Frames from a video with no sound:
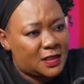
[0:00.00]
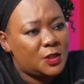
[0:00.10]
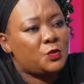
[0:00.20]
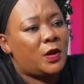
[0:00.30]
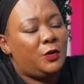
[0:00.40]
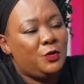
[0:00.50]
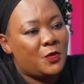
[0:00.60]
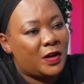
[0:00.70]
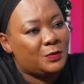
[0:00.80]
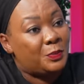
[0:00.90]
That's why we
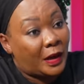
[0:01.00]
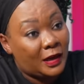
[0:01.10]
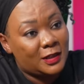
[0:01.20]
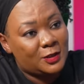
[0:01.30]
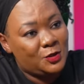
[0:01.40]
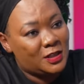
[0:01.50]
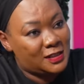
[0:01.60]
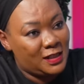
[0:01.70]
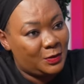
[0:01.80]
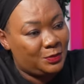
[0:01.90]
went back to the
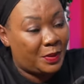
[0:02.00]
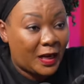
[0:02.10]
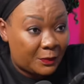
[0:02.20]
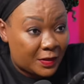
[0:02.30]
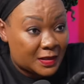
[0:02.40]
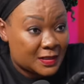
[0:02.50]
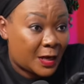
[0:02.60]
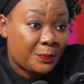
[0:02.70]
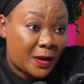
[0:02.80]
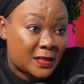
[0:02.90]
same parliament
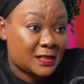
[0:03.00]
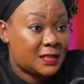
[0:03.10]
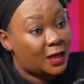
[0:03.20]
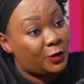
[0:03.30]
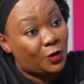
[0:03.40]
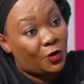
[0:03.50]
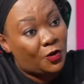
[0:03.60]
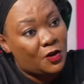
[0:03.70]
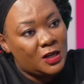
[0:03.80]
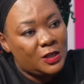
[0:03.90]
That's that right. passed that law
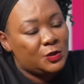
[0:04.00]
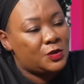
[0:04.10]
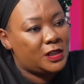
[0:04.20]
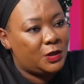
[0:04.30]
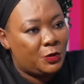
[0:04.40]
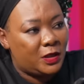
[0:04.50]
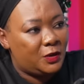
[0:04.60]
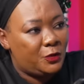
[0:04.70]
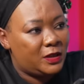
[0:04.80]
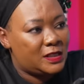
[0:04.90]
yes. to say we,
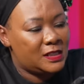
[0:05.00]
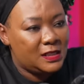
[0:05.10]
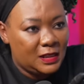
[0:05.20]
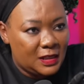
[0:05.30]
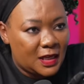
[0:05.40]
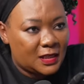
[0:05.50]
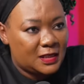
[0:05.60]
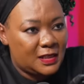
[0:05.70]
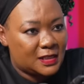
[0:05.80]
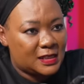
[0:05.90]
we see that
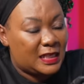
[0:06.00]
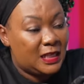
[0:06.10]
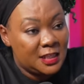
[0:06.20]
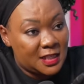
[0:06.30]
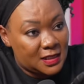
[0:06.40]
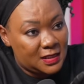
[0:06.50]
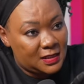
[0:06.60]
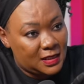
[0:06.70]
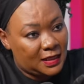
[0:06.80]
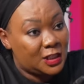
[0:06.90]
there's an
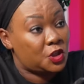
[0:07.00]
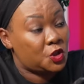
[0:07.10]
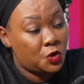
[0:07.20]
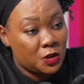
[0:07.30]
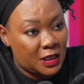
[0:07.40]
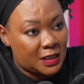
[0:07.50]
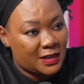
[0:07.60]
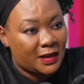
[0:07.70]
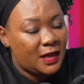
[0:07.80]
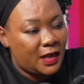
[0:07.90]
injustice here, there's a shortage,
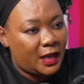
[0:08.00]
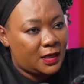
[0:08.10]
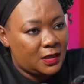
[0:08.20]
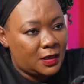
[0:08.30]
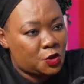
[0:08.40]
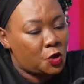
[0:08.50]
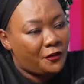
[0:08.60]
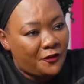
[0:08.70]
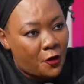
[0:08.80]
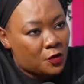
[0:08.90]
a, a
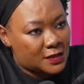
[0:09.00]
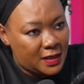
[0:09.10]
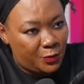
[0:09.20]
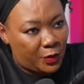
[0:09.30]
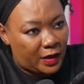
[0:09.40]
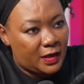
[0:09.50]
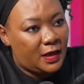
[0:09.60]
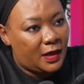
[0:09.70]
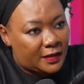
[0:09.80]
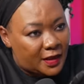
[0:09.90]
shortfall somewhere, mm.
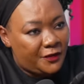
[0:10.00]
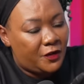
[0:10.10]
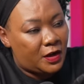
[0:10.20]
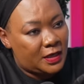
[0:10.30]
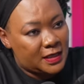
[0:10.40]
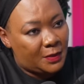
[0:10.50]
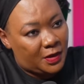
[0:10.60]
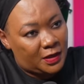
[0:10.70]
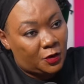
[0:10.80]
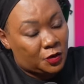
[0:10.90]
and therefore let's
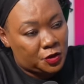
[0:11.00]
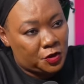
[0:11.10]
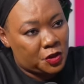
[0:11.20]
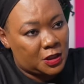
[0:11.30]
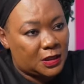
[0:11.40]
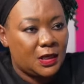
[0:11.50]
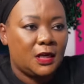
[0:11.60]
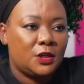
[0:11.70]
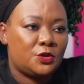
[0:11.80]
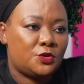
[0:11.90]
amend the constitution
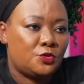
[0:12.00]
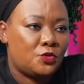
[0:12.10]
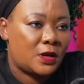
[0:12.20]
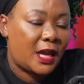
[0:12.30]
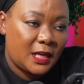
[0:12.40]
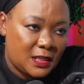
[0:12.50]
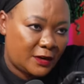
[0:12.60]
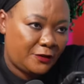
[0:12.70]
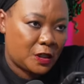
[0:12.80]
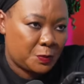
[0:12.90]
mm to
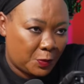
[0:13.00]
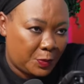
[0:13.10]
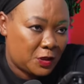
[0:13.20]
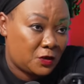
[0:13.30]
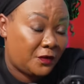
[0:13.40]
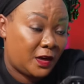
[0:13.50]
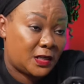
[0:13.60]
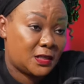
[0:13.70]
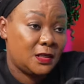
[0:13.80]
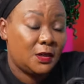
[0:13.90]
cater for expropriation of
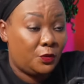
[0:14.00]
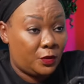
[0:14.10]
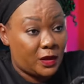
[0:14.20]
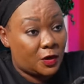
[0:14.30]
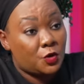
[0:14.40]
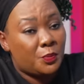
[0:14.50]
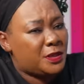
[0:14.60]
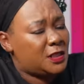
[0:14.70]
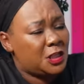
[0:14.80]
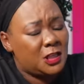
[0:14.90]
land without
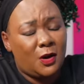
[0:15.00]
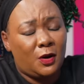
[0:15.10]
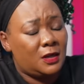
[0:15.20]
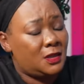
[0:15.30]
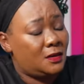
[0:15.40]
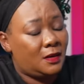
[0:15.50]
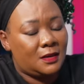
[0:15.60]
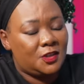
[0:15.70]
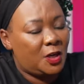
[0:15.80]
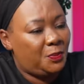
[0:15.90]
compensation. Now, uh,
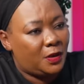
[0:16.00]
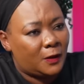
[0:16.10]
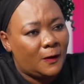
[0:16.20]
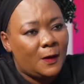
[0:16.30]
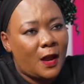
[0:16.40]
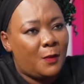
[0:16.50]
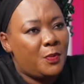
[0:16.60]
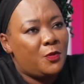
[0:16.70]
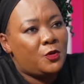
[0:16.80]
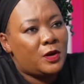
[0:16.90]
JP, uh,
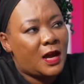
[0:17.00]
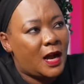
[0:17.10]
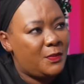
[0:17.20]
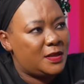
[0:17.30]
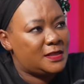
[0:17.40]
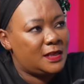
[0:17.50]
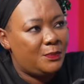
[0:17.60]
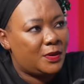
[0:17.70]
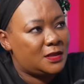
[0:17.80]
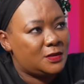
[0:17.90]
people will come and say,
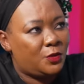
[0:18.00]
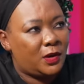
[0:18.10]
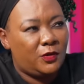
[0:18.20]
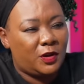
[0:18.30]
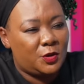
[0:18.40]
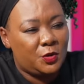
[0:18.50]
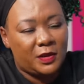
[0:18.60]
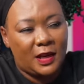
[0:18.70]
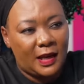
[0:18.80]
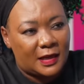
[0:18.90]
but what are you going to do
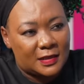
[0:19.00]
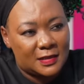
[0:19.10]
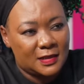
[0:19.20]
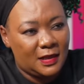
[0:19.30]
with the land?